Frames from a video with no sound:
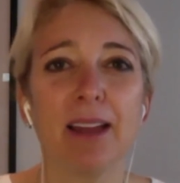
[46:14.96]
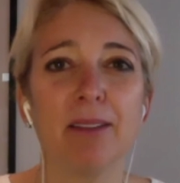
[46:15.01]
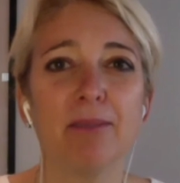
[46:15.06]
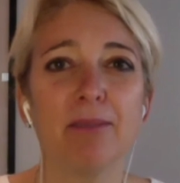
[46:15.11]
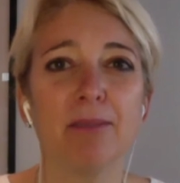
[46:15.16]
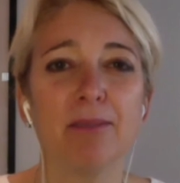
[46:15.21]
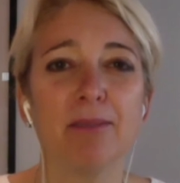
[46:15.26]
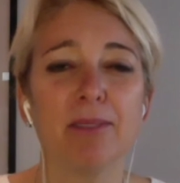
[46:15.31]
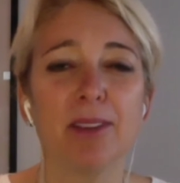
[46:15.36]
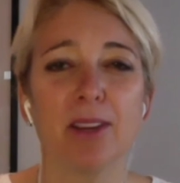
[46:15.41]

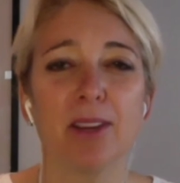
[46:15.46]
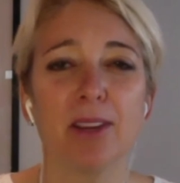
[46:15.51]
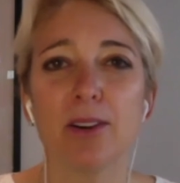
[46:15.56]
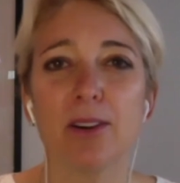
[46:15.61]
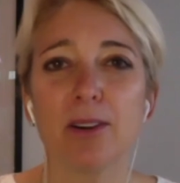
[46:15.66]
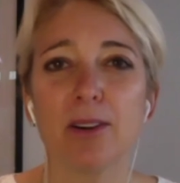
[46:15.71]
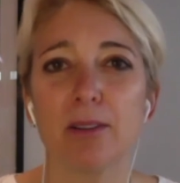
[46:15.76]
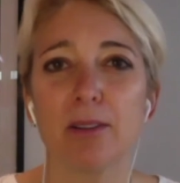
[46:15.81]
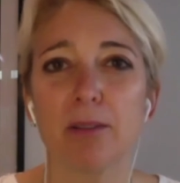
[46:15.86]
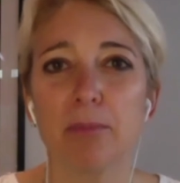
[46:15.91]

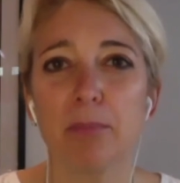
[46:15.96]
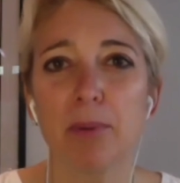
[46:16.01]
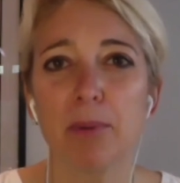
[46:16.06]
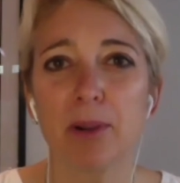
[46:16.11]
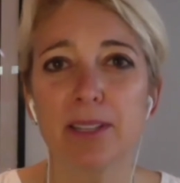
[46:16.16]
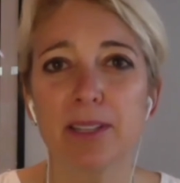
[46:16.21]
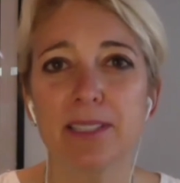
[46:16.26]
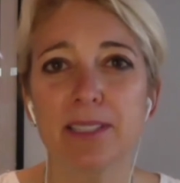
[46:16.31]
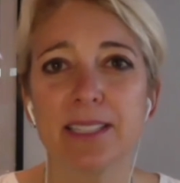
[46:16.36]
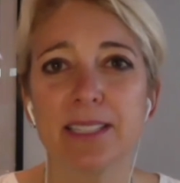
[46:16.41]
Your
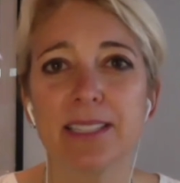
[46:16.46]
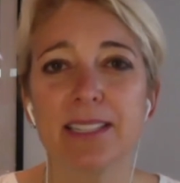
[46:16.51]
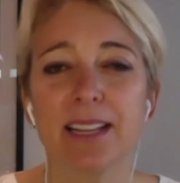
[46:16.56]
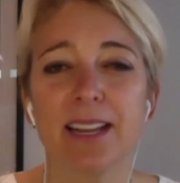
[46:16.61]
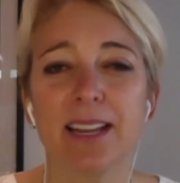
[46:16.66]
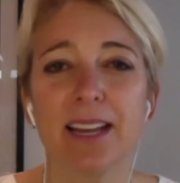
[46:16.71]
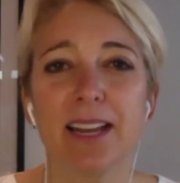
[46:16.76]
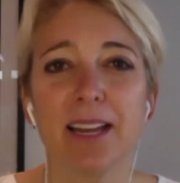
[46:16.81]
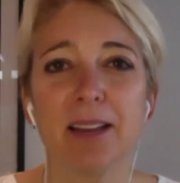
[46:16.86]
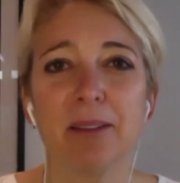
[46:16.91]
books,
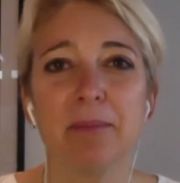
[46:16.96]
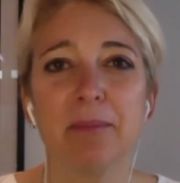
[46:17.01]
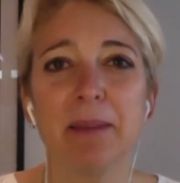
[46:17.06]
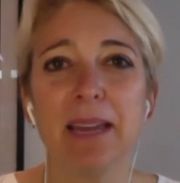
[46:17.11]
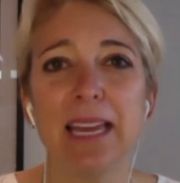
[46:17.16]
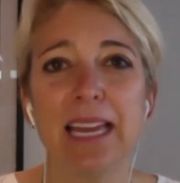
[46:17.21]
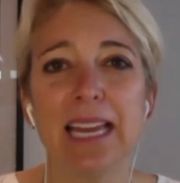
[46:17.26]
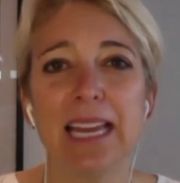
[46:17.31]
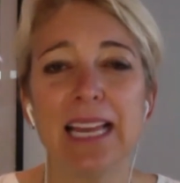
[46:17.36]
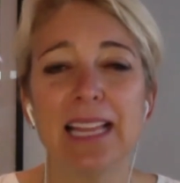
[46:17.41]

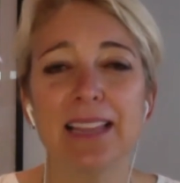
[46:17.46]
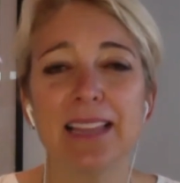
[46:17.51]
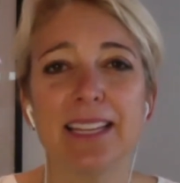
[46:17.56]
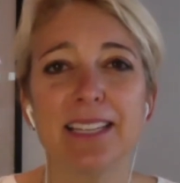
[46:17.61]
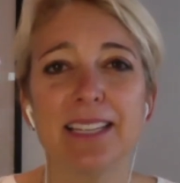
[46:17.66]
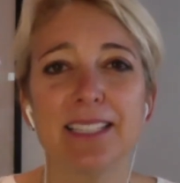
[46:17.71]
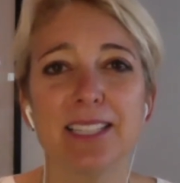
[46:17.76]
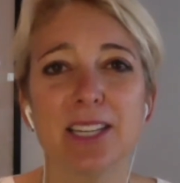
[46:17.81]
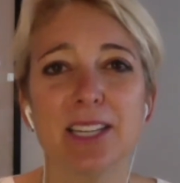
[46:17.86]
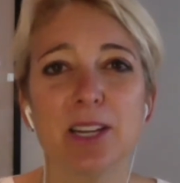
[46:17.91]

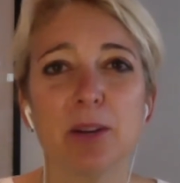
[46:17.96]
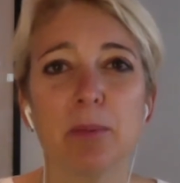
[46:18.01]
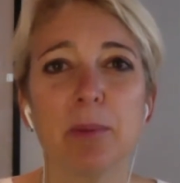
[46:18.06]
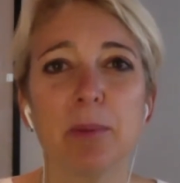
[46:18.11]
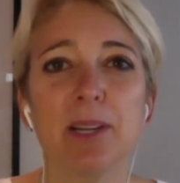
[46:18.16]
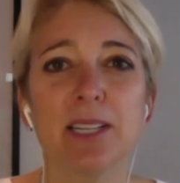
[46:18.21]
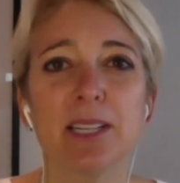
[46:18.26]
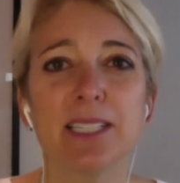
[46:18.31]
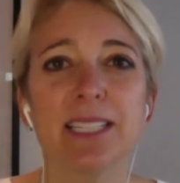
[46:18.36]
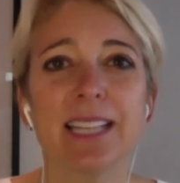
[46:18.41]
links to your
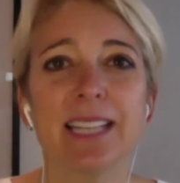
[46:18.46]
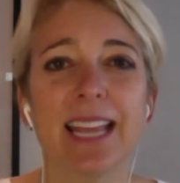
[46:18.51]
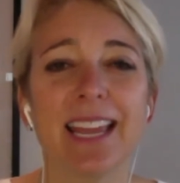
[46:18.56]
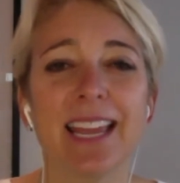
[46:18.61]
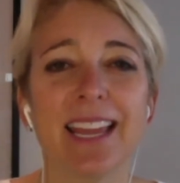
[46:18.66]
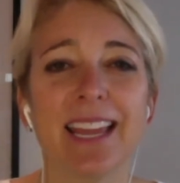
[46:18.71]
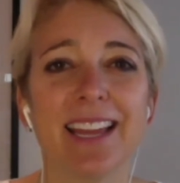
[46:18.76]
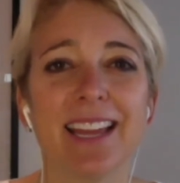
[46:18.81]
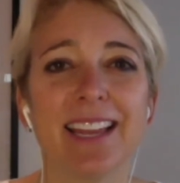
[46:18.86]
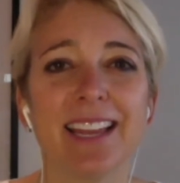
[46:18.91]
books
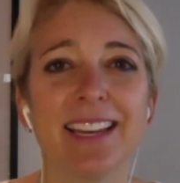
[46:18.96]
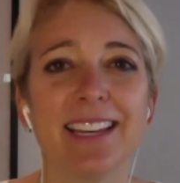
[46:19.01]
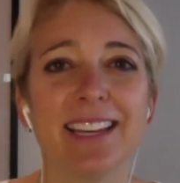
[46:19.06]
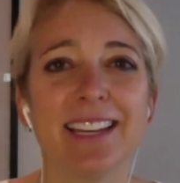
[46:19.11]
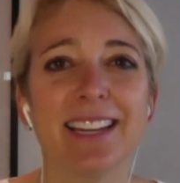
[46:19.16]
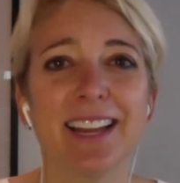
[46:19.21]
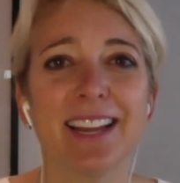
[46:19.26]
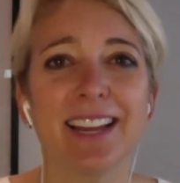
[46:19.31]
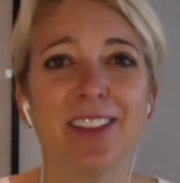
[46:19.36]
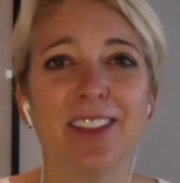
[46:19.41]
and
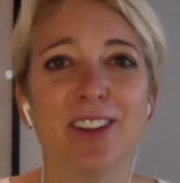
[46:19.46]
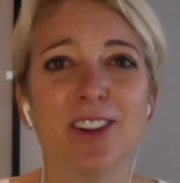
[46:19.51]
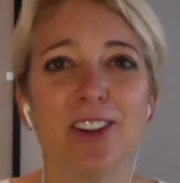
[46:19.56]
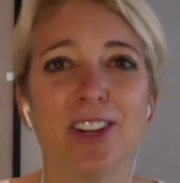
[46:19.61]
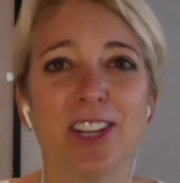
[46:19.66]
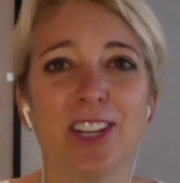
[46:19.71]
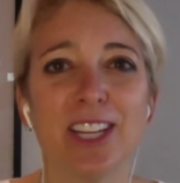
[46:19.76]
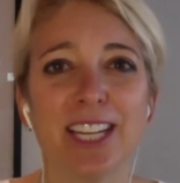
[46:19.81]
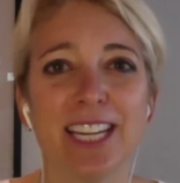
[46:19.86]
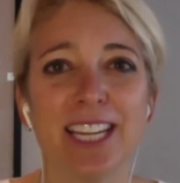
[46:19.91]
other
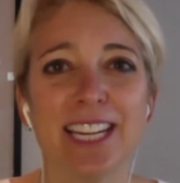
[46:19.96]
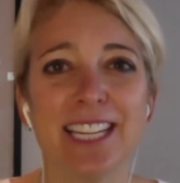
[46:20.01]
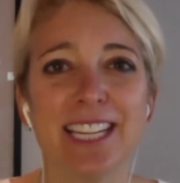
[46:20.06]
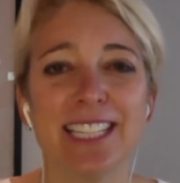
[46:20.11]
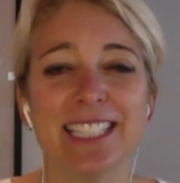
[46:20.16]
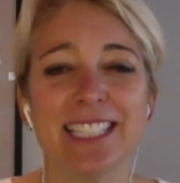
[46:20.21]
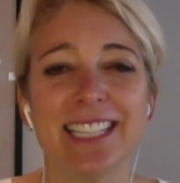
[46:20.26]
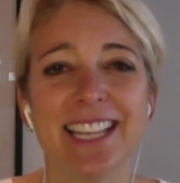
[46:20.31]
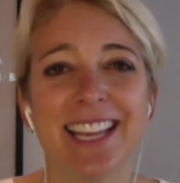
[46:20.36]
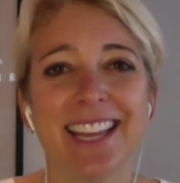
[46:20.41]

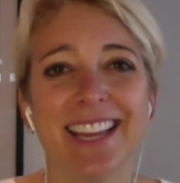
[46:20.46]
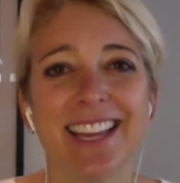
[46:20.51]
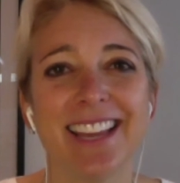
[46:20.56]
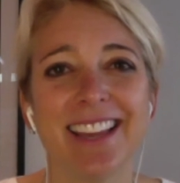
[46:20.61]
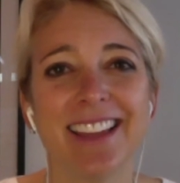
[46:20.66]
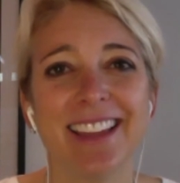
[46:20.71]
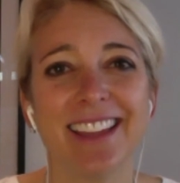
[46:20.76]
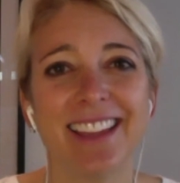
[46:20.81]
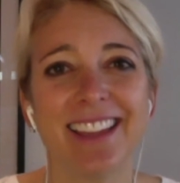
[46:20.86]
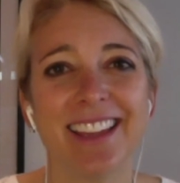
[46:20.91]
goodies.
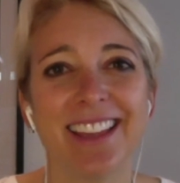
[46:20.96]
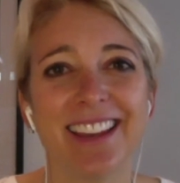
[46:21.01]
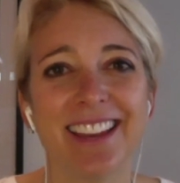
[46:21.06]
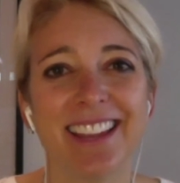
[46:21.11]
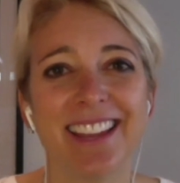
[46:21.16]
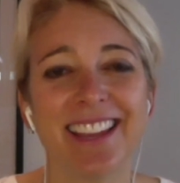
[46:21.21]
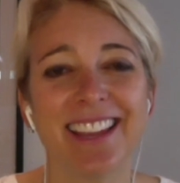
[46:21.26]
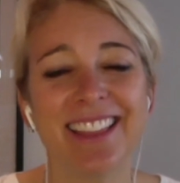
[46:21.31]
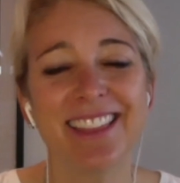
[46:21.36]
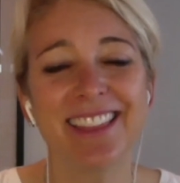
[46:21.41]
And
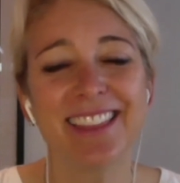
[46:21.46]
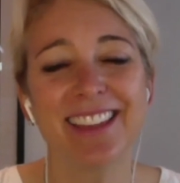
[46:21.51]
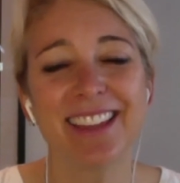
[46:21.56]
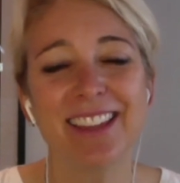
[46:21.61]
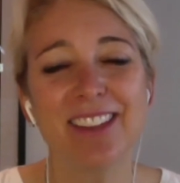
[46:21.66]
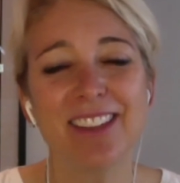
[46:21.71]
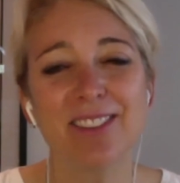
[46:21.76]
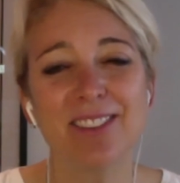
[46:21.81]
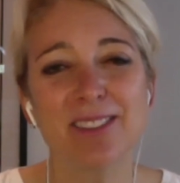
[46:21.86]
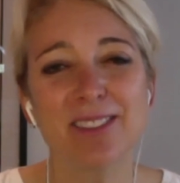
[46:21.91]
again, thank
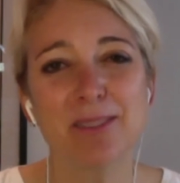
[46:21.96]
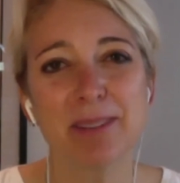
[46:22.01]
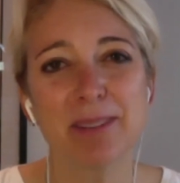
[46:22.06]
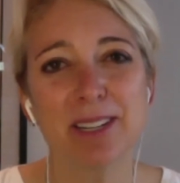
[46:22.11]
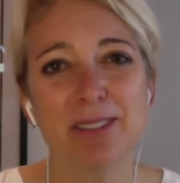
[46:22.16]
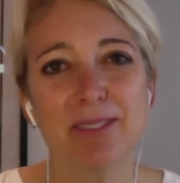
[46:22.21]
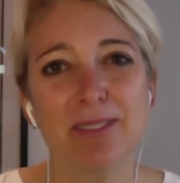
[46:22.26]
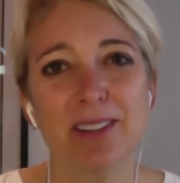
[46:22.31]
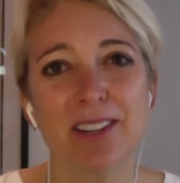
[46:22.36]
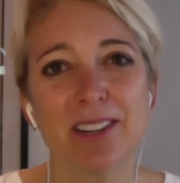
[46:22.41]
you so much
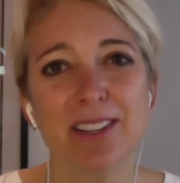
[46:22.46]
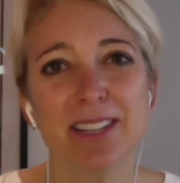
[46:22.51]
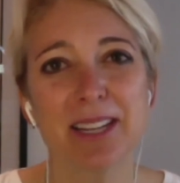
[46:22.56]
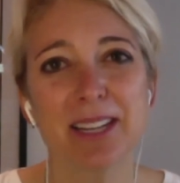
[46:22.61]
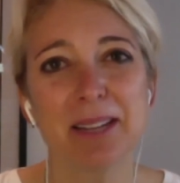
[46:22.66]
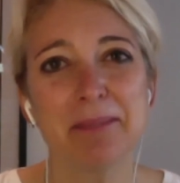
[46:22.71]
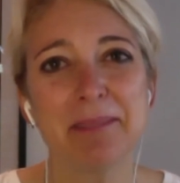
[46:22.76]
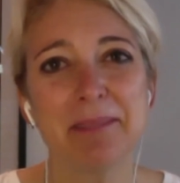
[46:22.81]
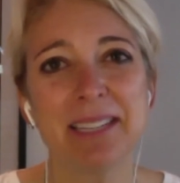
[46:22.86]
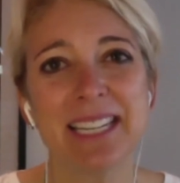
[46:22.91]
for your
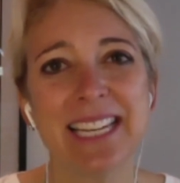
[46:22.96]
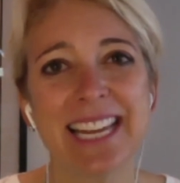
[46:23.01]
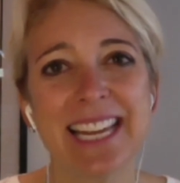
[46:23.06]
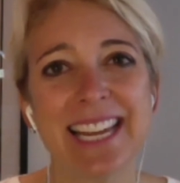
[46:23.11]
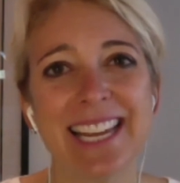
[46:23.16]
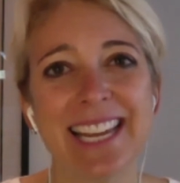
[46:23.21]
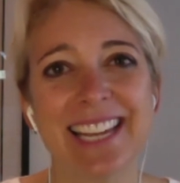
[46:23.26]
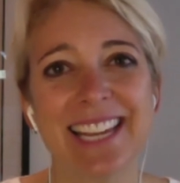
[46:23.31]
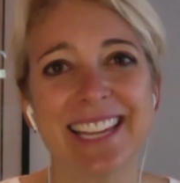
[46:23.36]
time today.